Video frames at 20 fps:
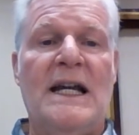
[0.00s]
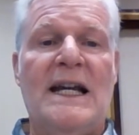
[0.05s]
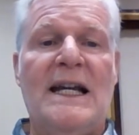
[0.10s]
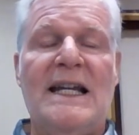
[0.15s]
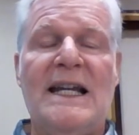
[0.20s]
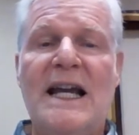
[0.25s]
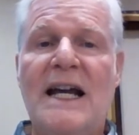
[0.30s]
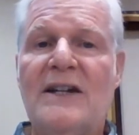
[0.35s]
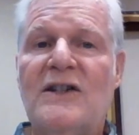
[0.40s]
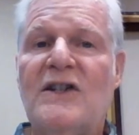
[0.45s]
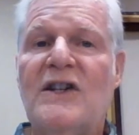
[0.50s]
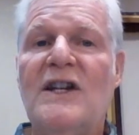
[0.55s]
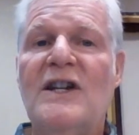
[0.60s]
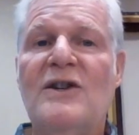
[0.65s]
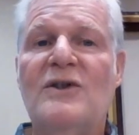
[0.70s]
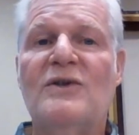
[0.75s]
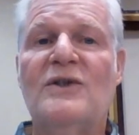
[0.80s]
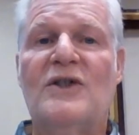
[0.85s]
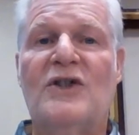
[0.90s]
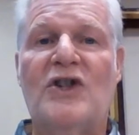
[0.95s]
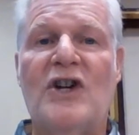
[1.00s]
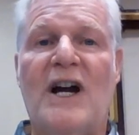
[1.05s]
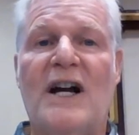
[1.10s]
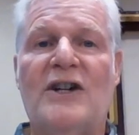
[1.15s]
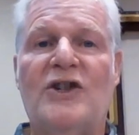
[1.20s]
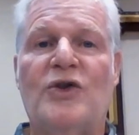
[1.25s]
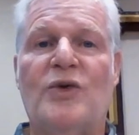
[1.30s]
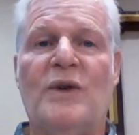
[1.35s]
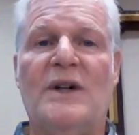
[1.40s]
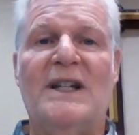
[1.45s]
Yes, He used
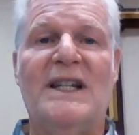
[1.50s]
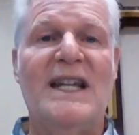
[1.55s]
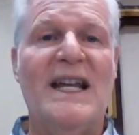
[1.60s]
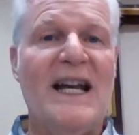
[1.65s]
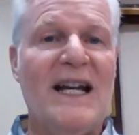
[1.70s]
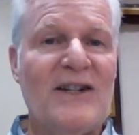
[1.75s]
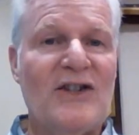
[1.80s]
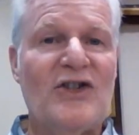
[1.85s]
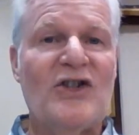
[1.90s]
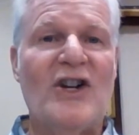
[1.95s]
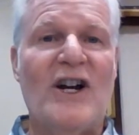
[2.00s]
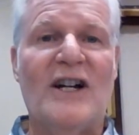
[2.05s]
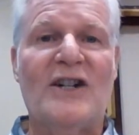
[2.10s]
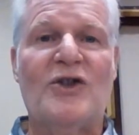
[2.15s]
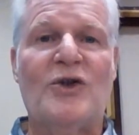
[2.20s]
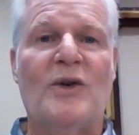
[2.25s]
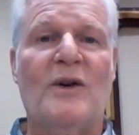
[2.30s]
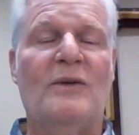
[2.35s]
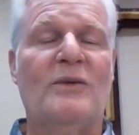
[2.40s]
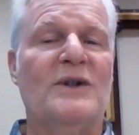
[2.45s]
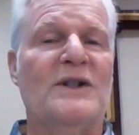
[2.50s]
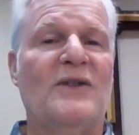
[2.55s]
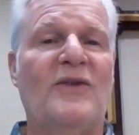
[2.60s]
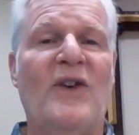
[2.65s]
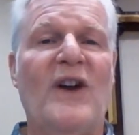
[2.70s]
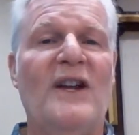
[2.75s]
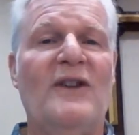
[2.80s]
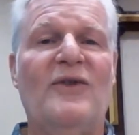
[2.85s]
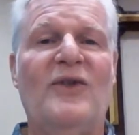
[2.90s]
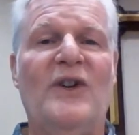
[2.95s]
Joshua. Yes, Joshua was
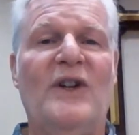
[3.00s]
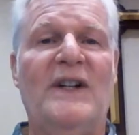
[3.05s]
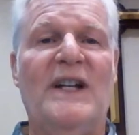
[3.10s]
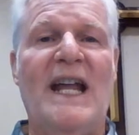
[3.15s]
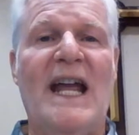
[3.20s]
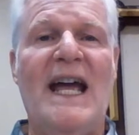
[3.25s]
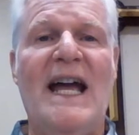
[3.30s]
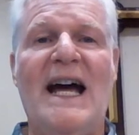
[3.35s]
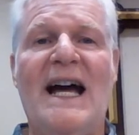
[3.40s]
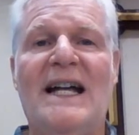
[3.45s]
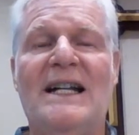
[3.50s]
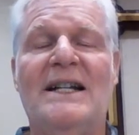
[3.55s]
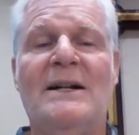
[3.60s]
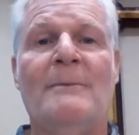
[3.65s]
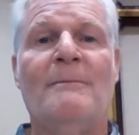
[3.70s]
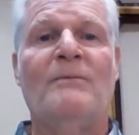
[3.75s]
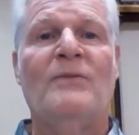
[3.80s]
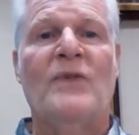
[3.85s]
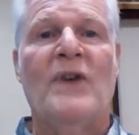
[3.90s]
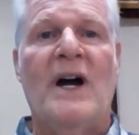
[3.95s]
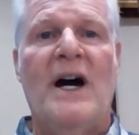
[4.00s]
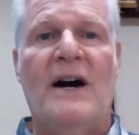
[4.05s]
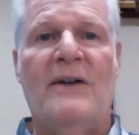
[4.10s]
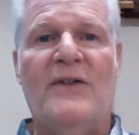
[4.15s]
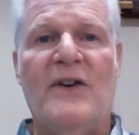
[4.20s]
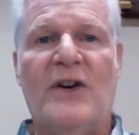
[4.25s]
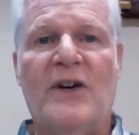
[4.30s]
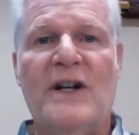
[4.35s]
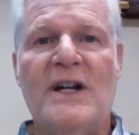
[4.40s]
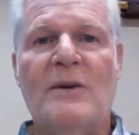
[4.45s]
faithful and had a
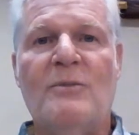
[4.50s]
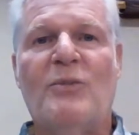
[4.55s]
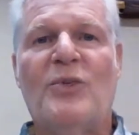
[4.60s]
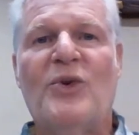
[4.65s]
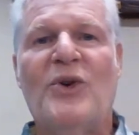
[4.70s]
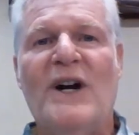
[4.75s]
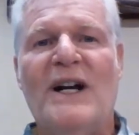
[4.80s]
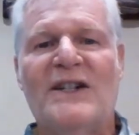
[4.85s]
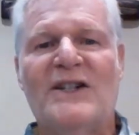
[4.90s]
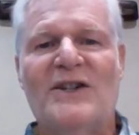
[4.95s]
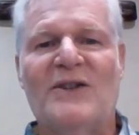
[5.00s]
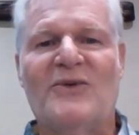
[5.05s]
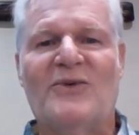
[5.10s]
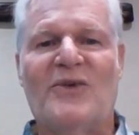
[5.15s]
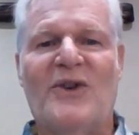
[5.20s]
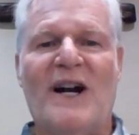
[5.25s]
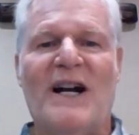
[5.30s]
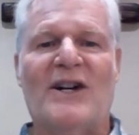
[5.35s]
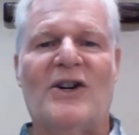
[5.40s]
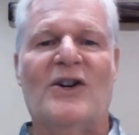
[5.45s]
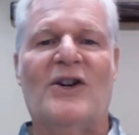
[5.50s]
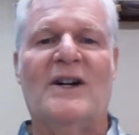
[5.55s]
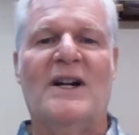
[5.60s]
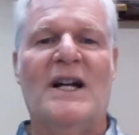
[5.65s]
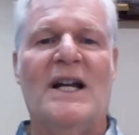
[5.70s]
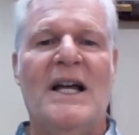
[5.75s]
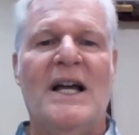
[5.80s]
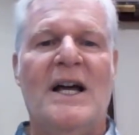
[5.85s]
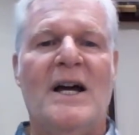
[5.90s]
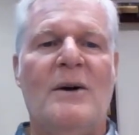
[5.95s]
very impressive record,
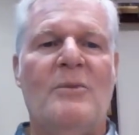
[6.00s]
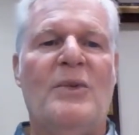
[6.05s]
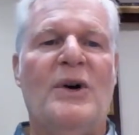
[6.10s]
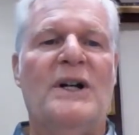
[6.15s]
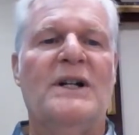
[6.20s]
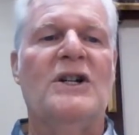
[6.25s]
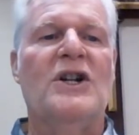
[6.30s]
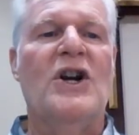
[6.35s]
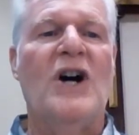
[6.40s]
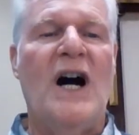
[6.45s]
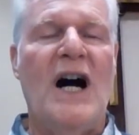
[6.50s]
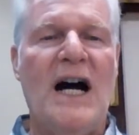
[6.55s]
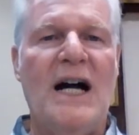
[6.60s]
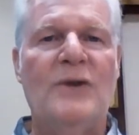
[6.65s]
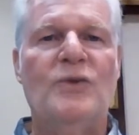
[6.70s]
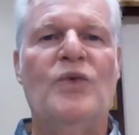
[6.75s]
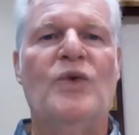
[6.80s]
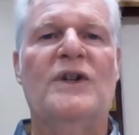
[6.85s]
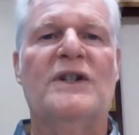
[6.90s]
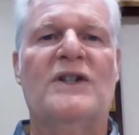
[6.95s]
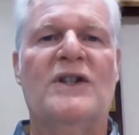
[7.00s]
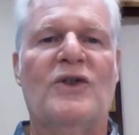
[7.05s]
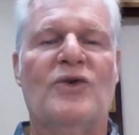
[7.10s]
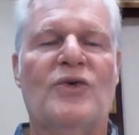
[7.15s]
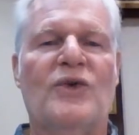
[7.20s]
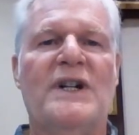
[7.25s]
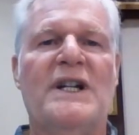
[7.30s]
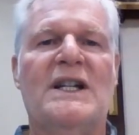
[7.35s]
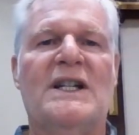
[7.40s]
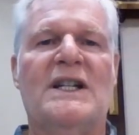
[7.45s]
but God was the
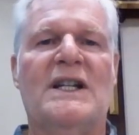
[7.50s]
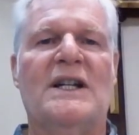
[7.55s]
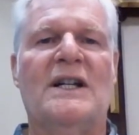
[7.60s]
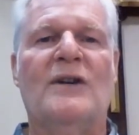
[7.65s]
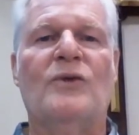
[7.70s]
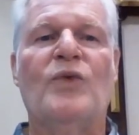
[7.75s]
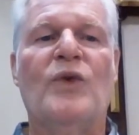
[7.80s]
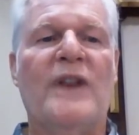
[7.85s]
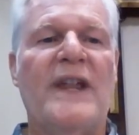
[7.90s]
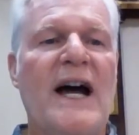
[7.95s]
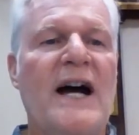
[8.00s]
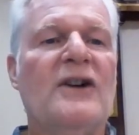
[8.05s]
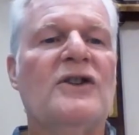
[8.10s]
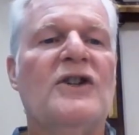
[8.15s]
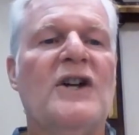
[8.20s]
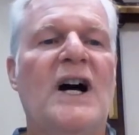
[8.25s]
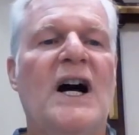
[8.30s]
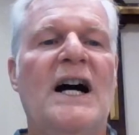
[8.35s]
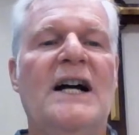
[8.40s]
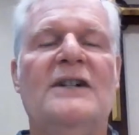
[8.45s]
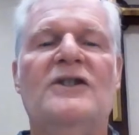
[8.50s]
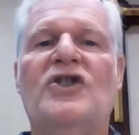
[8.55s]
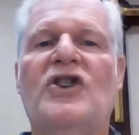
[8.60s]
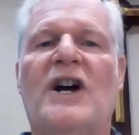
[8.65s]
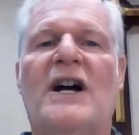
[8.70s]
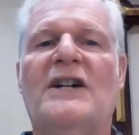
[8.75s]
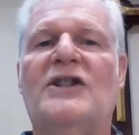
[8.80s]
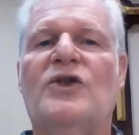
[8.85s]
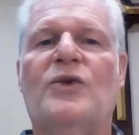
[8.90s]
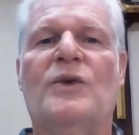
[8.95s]
reason, and without God,
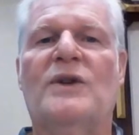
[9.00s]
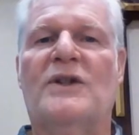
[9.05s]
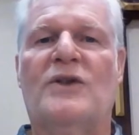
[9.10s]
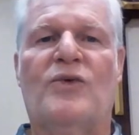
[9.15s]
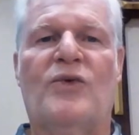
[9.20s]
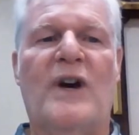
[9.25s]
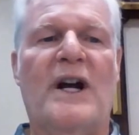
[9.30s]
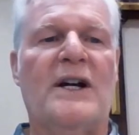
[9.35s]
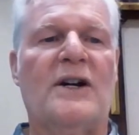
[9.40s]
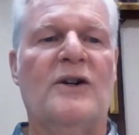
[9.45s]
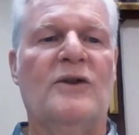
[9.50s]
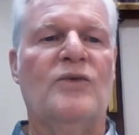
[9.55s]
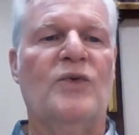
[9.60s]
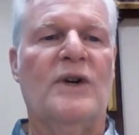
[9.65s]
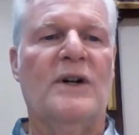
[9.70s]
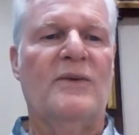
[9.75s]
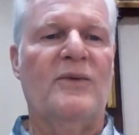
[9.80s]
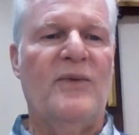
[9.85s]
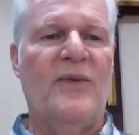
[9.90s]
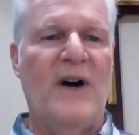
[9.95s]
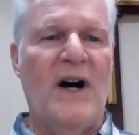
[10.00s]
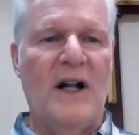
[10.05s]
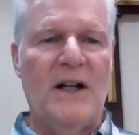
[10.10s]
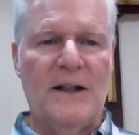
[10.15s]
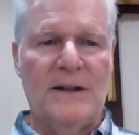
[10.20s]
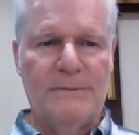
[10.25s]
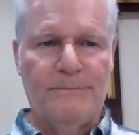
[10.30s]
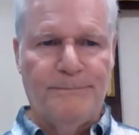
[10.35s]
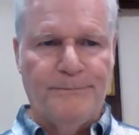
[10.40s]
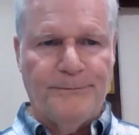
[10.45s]
Joshua's record would have fallen.